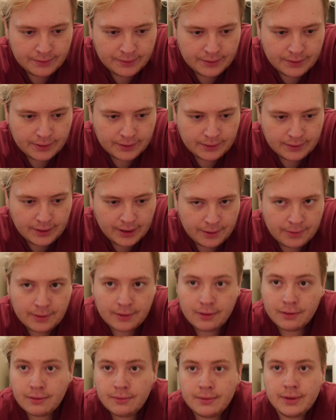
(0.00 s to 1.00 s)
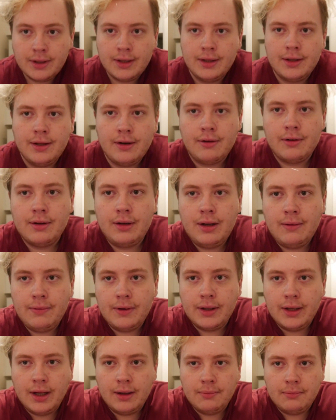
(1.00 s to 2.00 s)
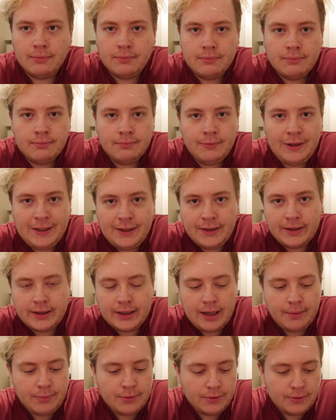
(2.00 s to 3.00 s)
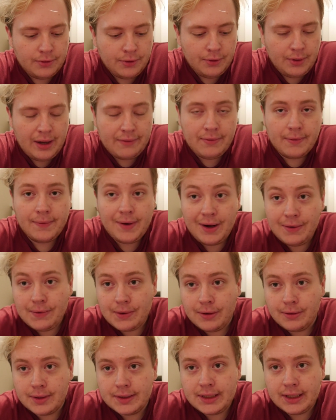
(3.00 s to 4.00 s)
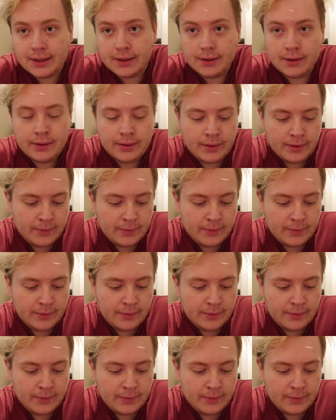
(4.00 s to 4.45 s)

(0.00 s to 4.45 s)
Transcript: they're a lovely Indian couple who have a 5-year-old son.